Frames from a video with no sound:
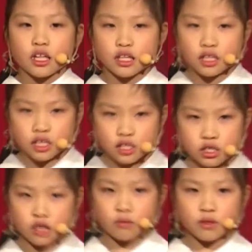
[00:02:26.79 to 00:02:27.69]
the
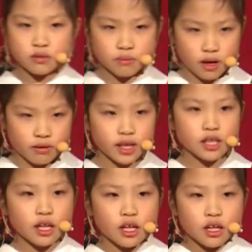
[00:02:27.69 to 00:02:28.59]
teacher was wearing
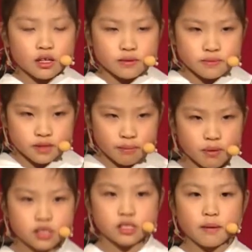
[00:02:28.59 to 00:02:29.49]
the
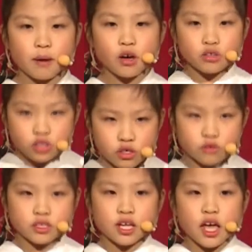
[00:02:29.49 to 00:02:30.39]
principal's
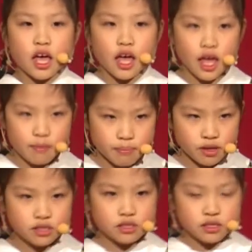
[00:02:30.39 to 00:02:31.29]
suit, and
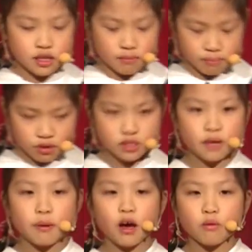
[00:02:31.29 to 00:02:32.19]
the
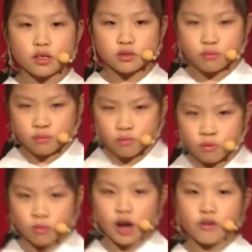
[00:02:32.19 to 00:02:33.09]
principal was
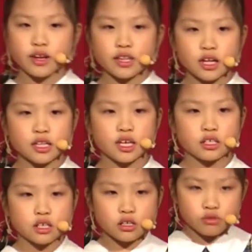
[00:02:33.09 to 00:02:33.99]
wearing the
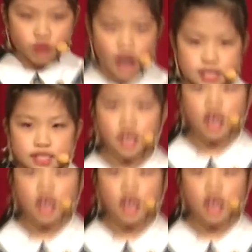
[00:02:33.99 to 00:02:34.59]
teacher's dress,